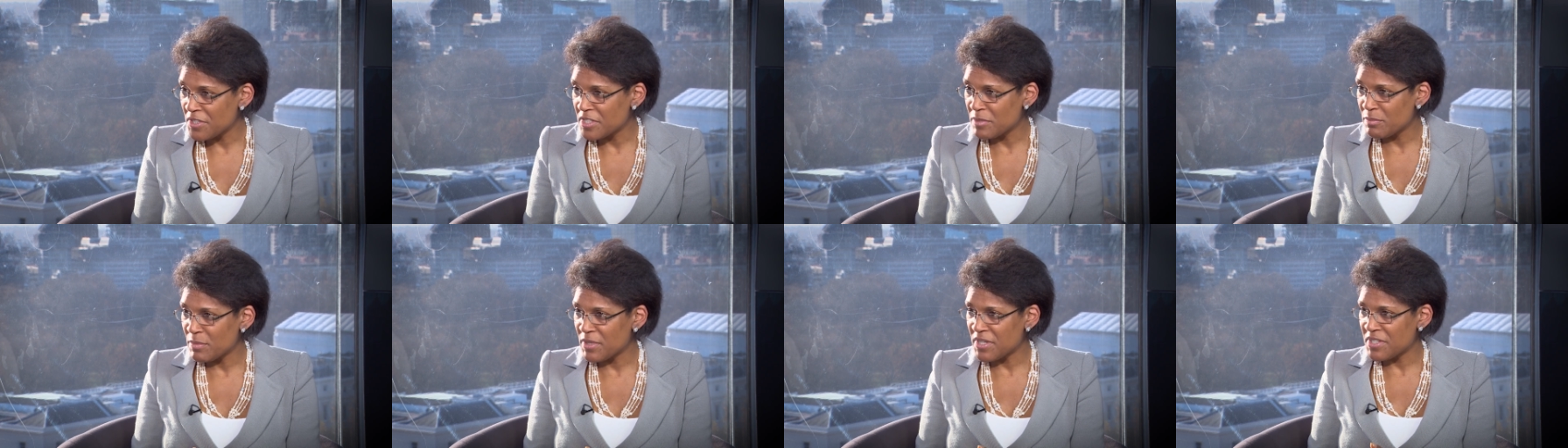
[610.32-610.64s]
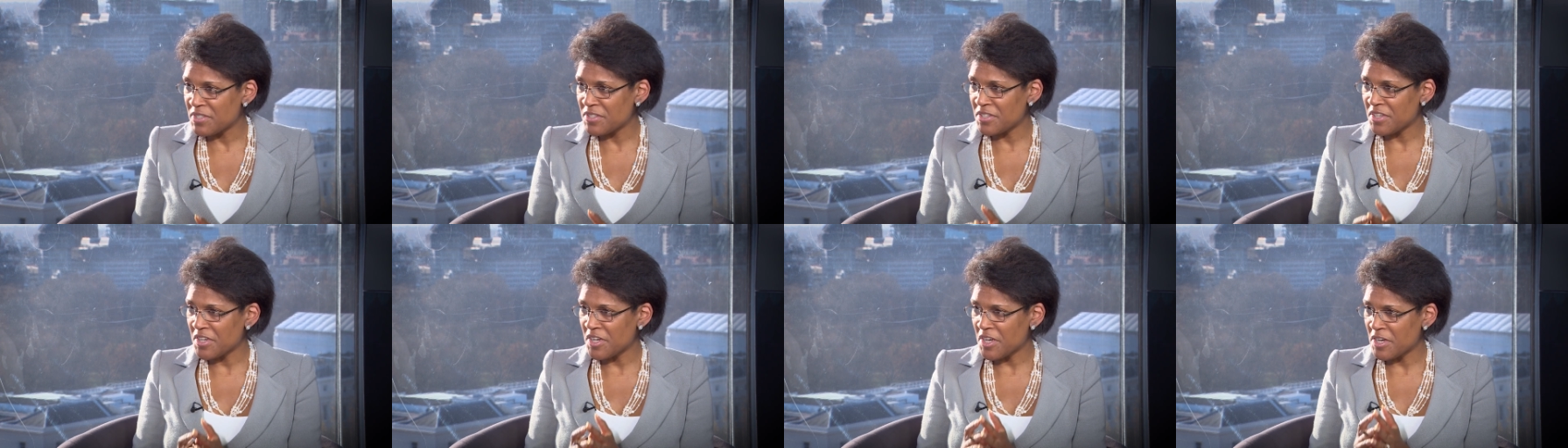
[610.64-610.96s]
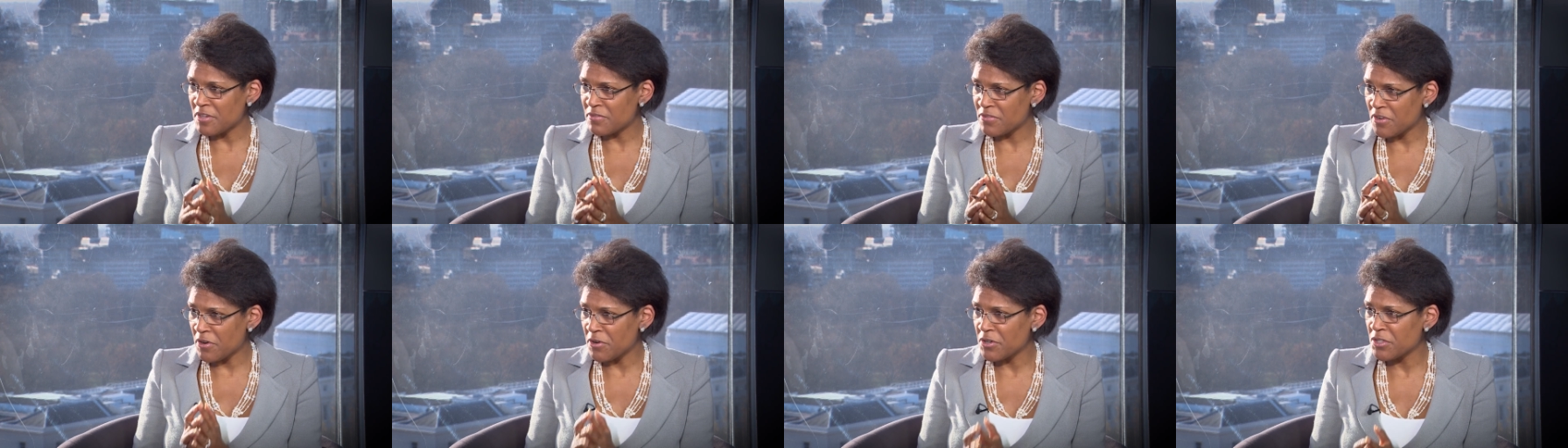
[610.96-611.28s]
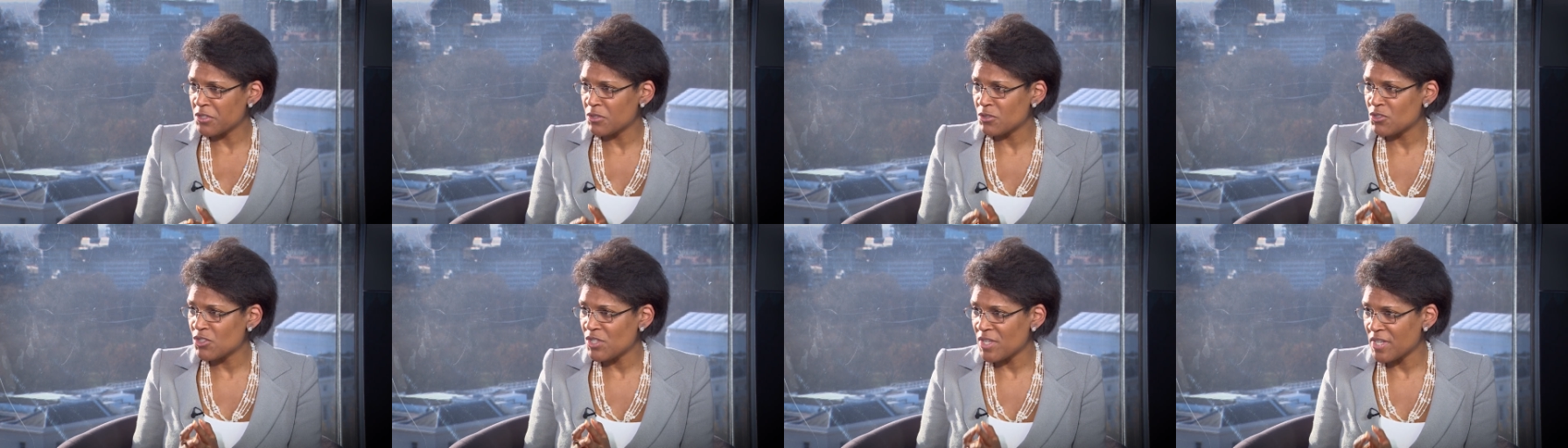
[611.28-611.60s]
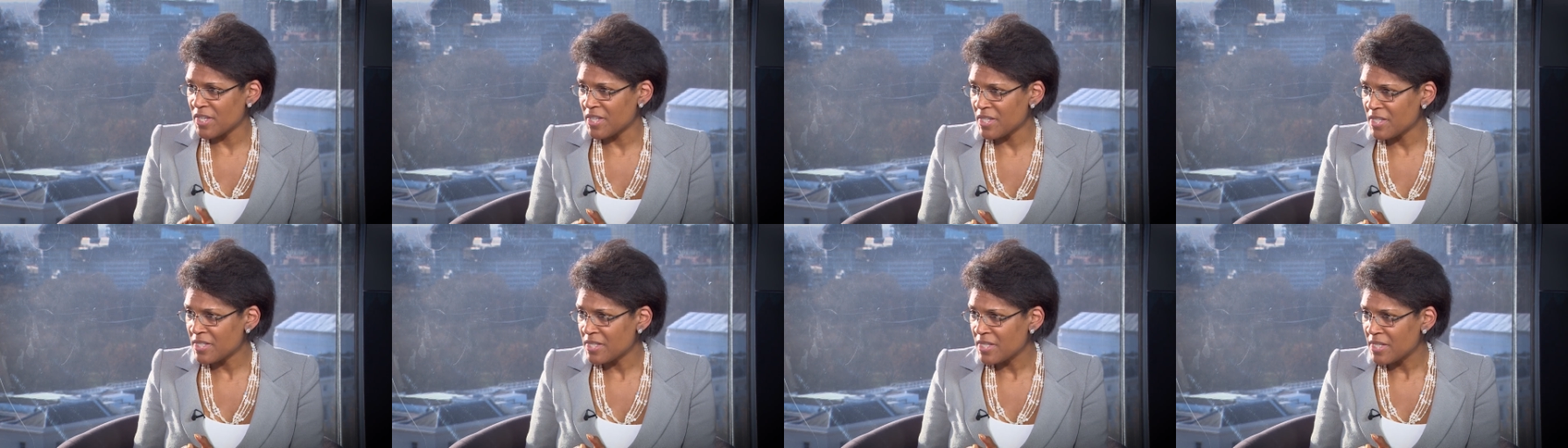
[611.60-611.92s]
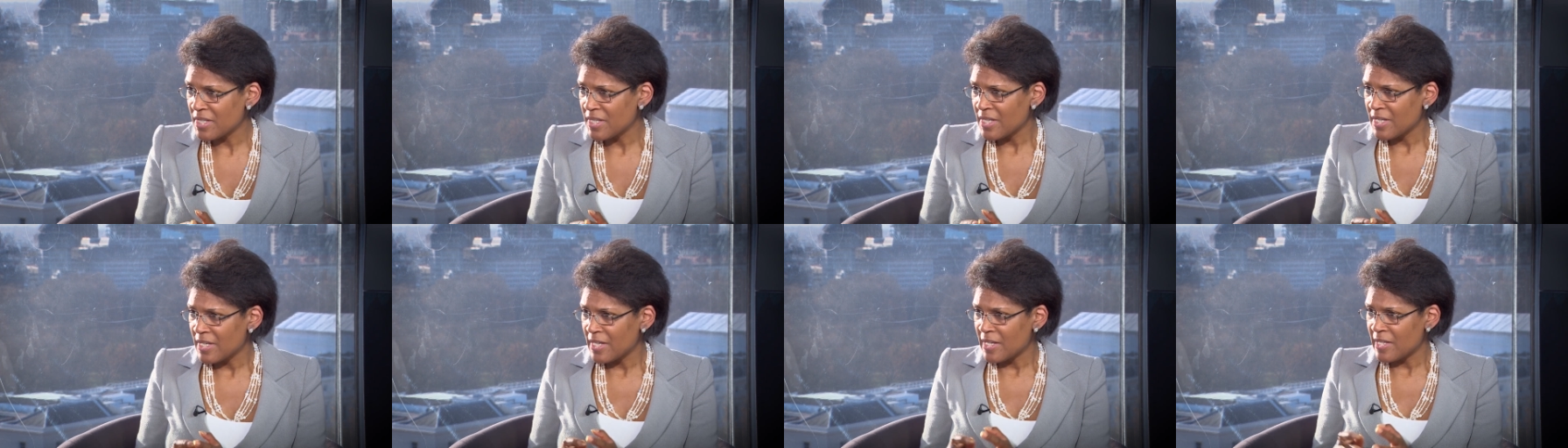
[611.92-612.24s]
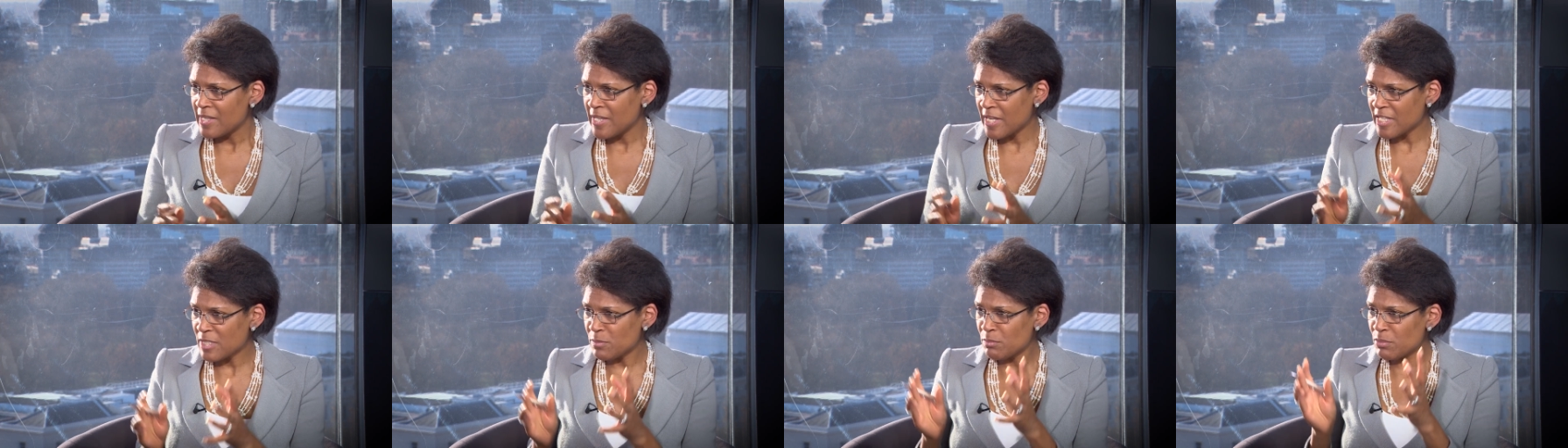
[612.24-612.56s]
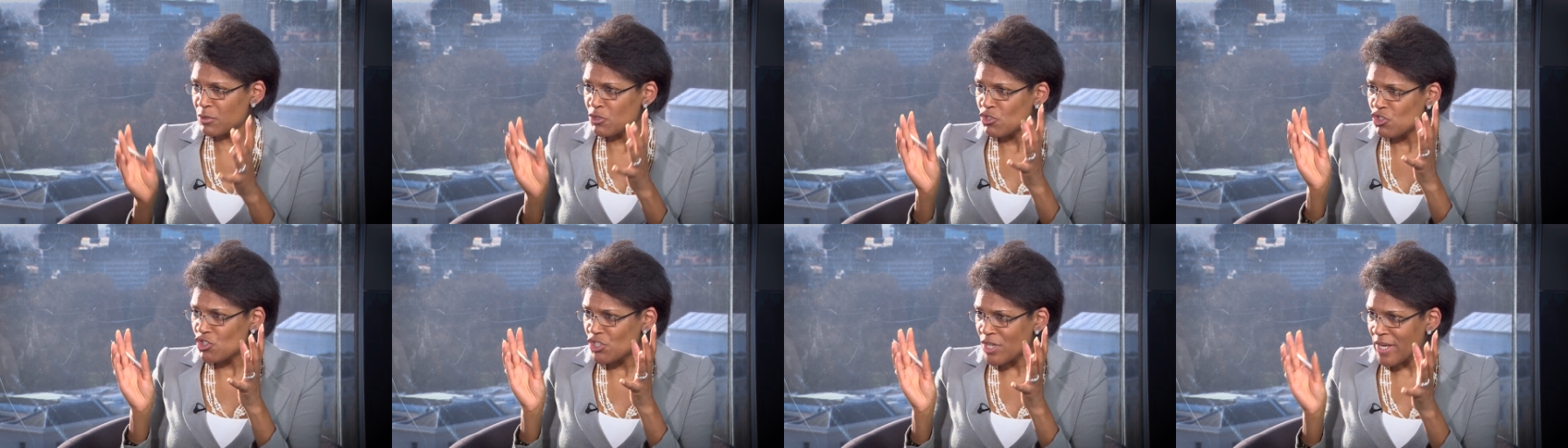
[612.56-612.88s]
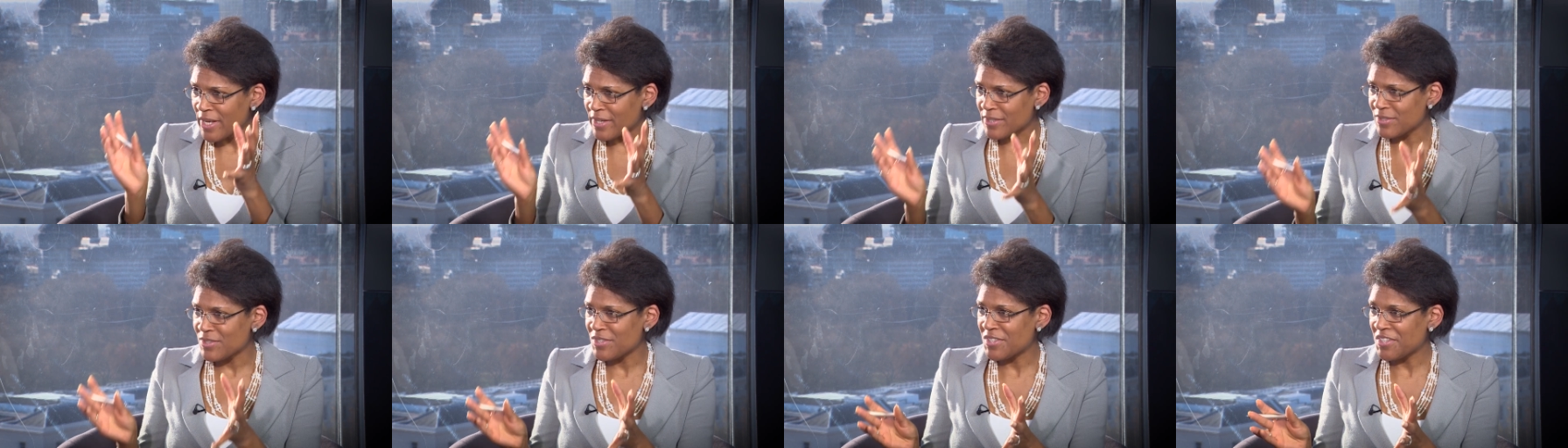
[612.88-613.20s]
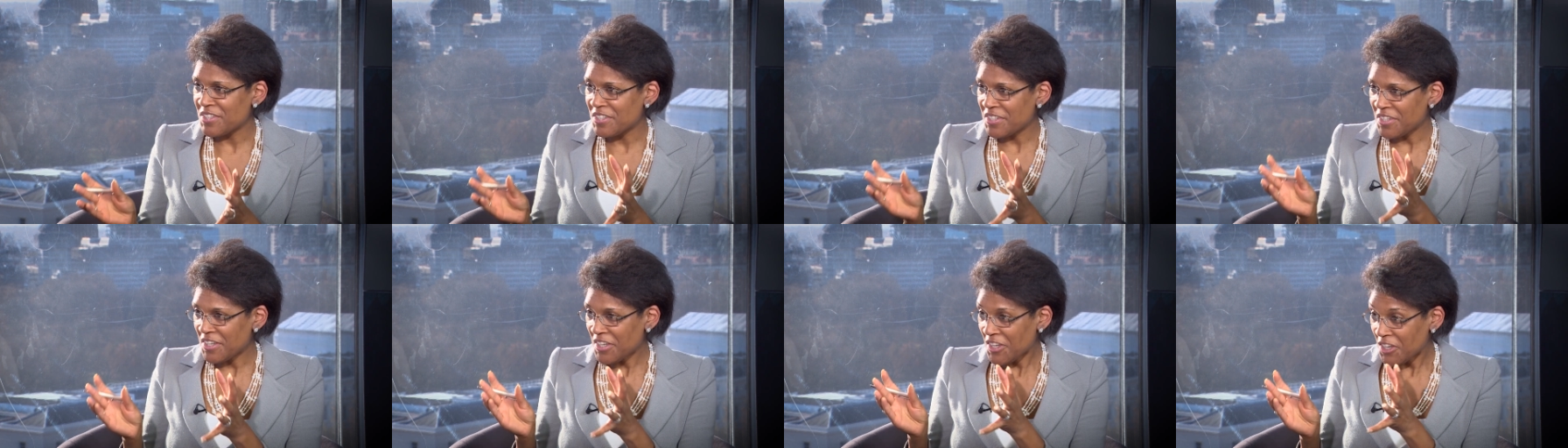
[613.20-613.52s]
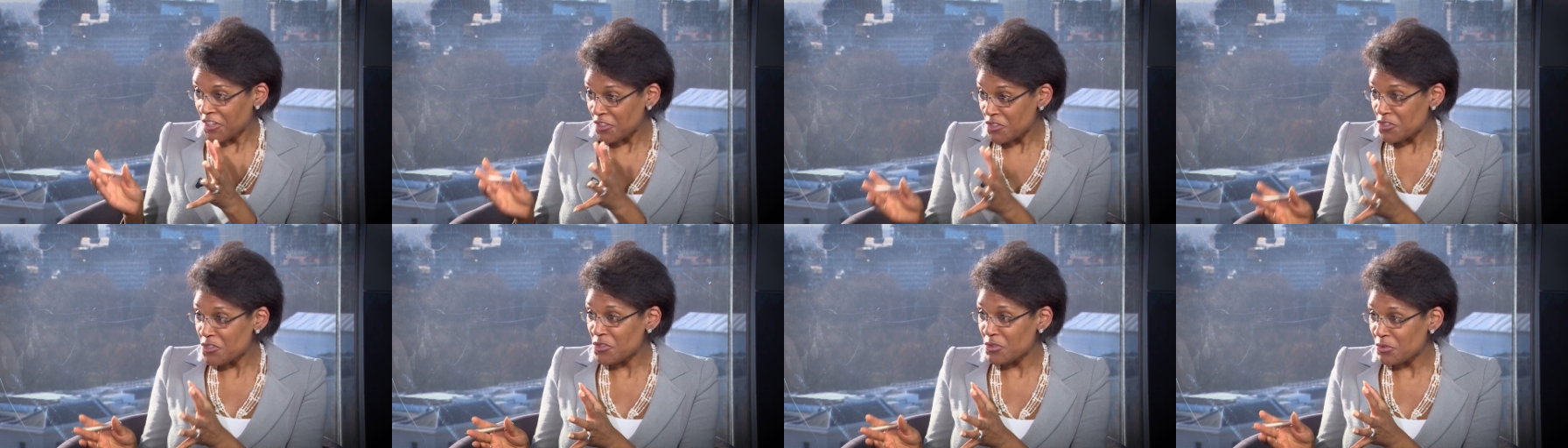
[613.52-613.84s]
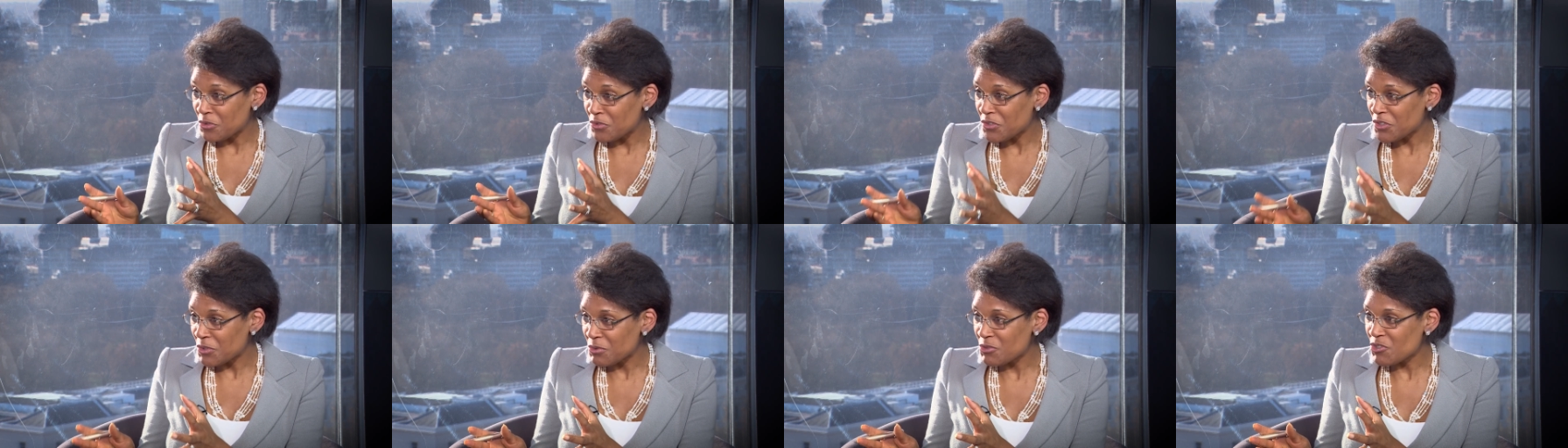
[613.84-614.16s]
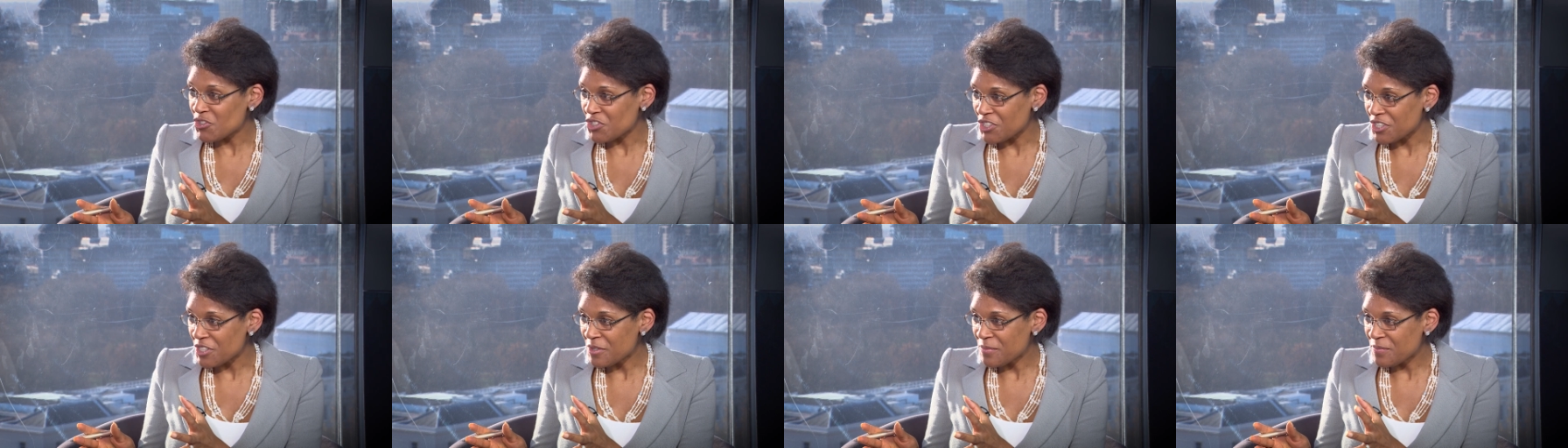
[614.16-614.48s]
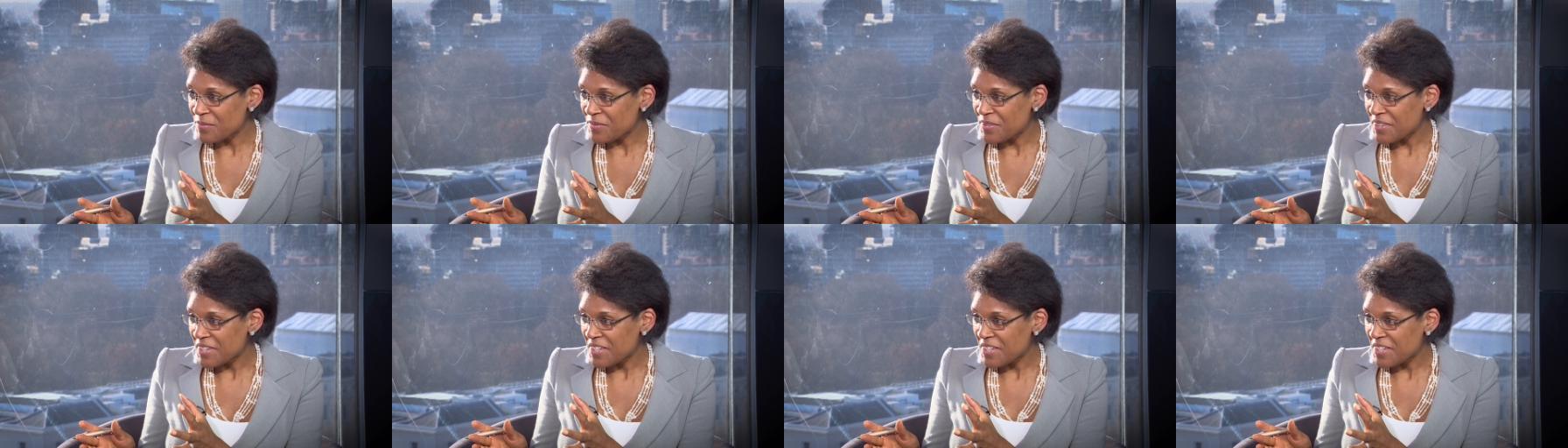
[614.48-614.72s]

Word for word: has been a very good year. Let's project into the future.